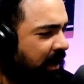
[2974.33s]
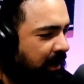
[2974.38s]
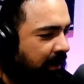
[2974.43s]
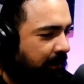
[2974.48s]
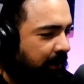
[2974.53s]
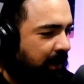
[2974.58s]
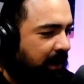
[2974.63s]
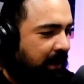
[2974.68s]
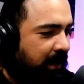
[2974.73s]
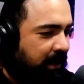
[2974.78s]

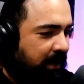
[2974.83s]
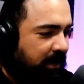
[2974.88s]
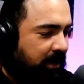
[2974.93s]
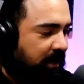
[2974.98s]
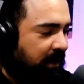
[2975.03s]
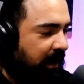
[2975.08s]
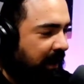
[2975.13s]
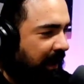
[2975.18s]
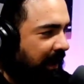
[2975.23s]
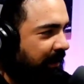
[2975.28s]
Now
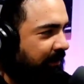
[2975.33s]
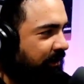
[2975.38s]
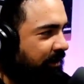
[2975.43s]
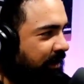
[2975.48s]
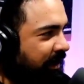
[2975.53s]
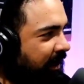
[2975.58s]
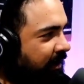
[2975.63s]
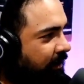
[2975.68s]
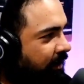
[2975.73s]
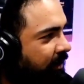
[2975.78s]
you're gonna have
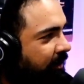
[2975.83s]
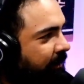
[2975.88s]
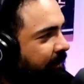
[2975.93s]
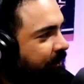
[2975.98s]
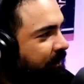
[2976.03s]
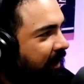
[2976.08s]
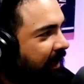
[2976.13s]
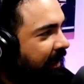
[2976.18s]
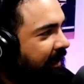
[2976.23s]
your dinner,